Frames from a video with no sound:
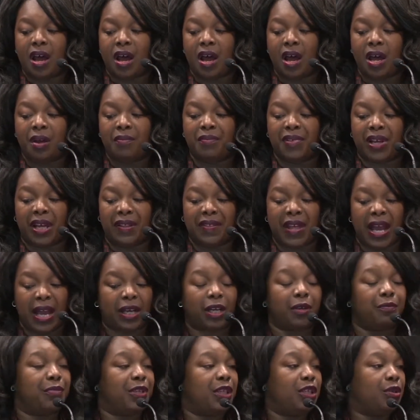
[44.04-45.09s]
and
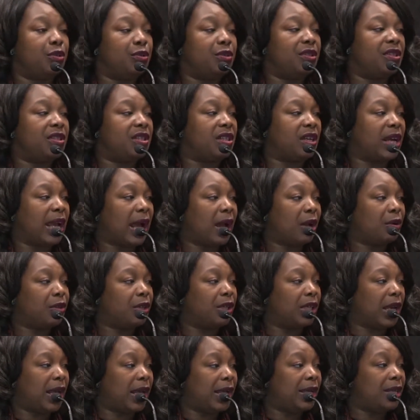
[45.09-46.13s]
that can be used to
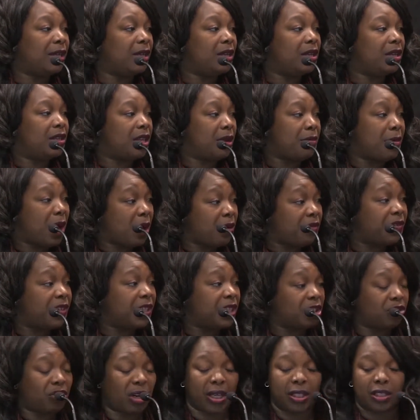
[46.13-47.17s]
calculate the amount of
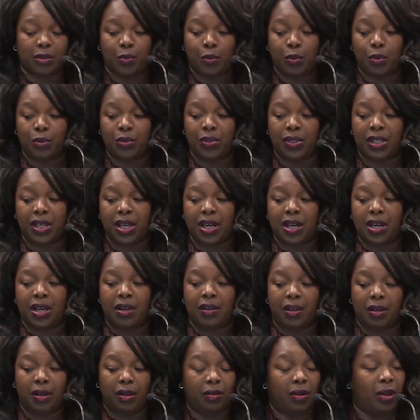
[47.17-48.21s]
extractables
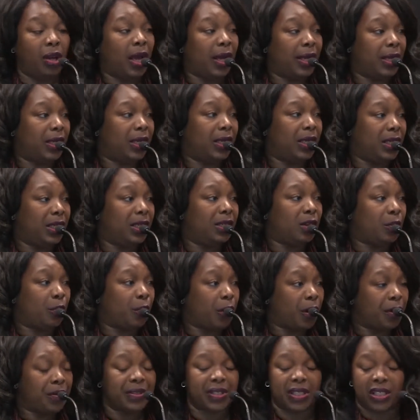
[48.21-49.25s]
likely in the
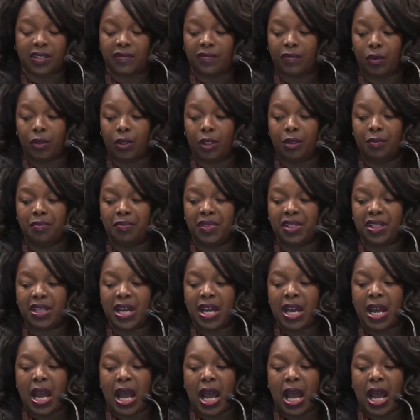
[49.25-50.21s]
process volumes.